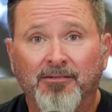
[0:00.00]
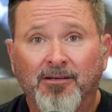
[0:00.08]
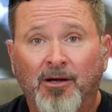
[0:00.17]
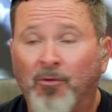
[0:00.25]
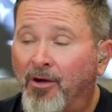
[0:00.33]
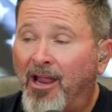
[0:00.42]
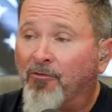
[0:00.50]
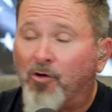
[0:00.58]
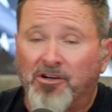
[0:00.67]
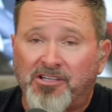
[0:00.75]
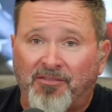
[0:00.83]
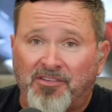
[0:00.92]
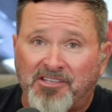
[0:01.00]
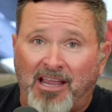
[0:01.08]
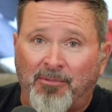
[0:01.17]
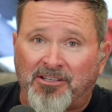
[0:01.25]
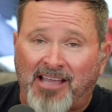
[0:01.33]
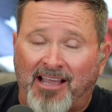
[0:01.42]
And we, of course, have the same
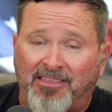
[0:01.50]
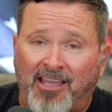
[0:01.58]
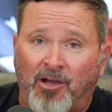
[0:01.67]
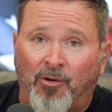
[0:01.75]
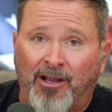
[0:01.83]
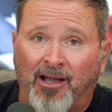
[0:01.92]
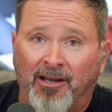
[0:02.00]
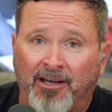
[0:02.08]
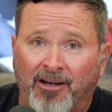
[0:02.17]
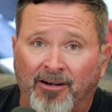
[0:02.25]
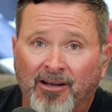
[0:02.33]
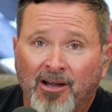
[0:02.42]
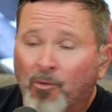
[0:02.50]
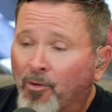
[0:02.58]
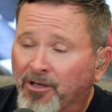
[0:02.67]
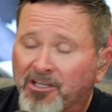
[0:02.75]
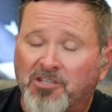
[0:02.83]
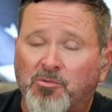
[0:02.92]
exact thing going on here.
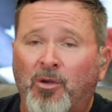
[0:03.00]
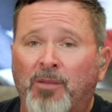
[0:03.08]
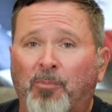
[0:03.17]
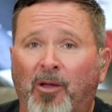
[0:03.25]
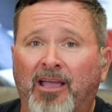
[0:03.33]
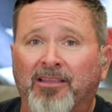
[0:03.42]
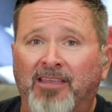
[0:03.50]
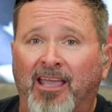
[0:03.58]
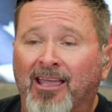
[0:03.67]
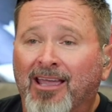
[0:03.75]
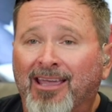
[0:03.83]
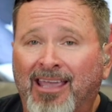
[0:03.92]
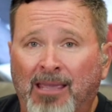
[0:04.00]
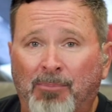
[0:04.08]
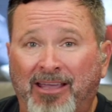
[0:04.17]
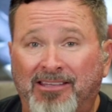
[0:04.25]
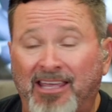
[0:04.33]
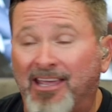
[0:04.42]
We played the
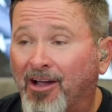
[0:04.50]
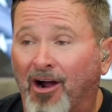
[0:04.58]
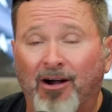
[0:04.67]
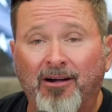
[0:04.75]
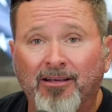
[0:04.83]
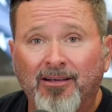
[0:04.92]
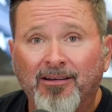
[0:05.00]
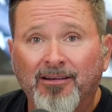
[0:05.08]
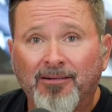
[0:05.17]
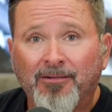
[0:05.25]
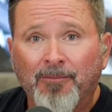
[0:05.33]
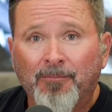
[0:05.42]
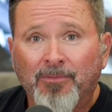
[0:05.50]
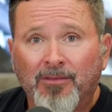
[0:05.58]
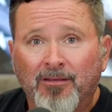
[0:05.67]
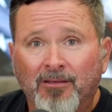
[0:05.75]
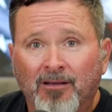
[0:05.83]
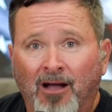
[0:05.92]
EBT card.
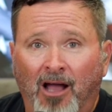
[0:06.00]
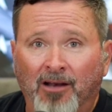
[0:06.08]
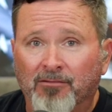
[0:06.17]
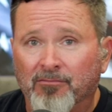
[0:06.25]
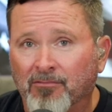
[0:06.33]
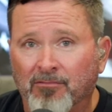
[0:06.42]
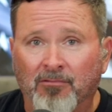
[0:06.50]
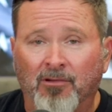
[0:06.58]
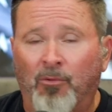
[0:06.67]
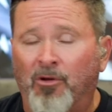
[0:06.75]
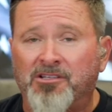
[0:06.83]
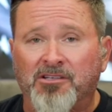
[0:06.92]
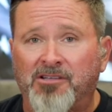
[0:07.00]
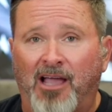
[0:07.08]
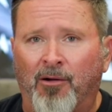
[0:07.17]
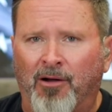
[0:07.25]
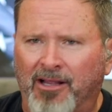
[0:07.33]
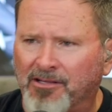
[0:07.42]
I guess it
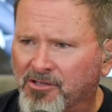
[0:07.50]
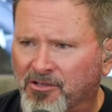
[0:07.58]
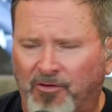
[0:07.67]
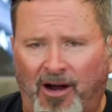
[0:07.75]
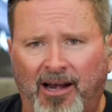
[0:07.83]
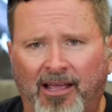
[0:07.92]
was Friday.